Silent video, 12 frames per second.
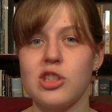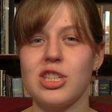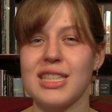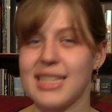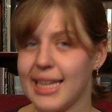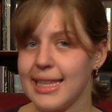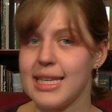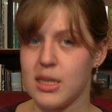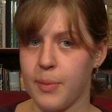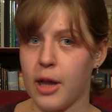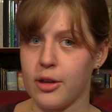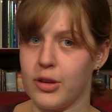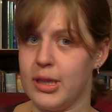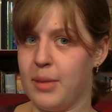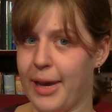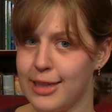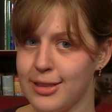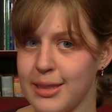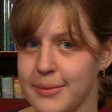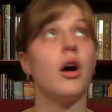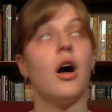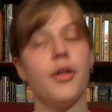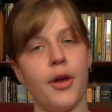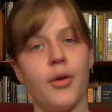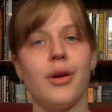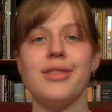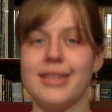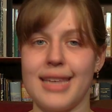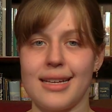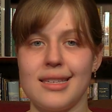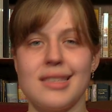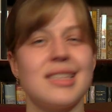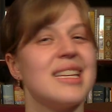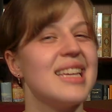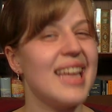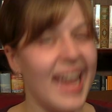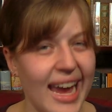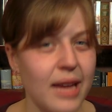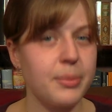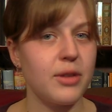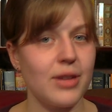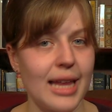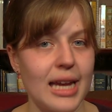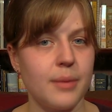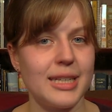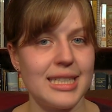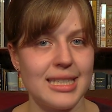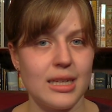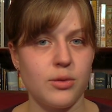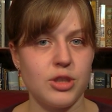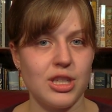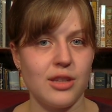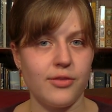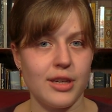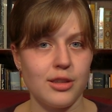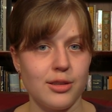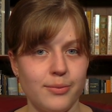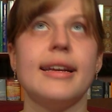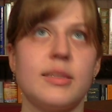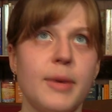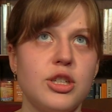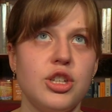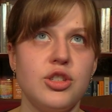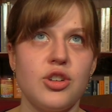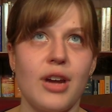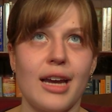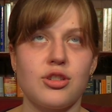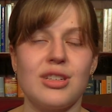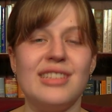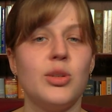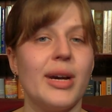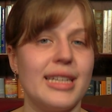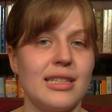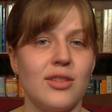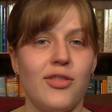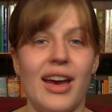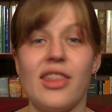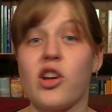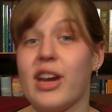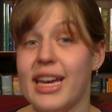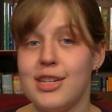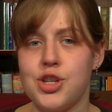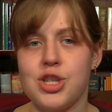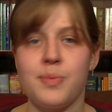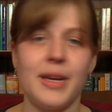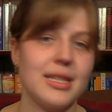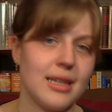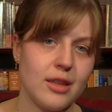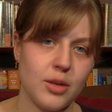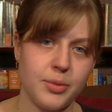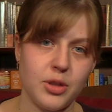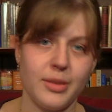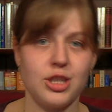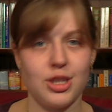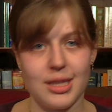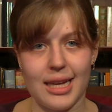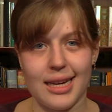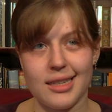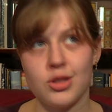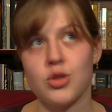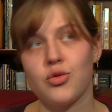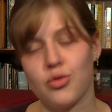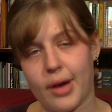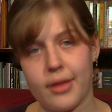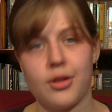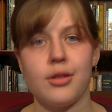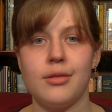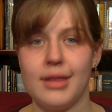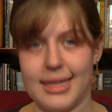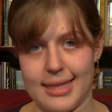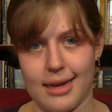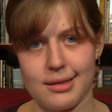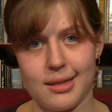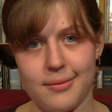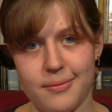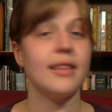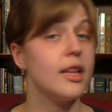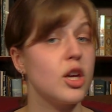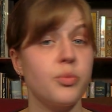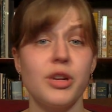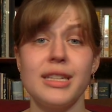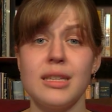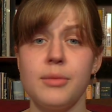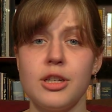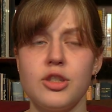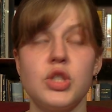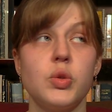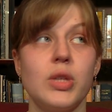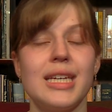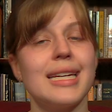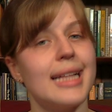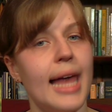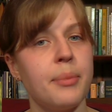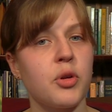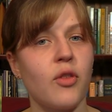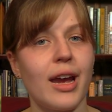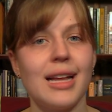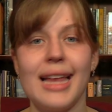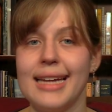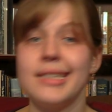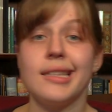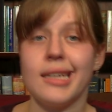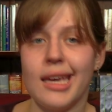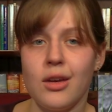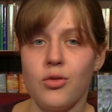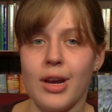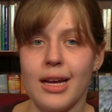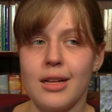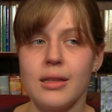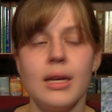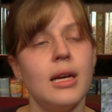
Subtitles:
are just slightly smaller than the males. Although the sexes can't be reliably distinguished in the field. It's much easier actually to identify their ages based on their plumage and size rather than sex. They look pretty similar to the clapper rail and the king rail,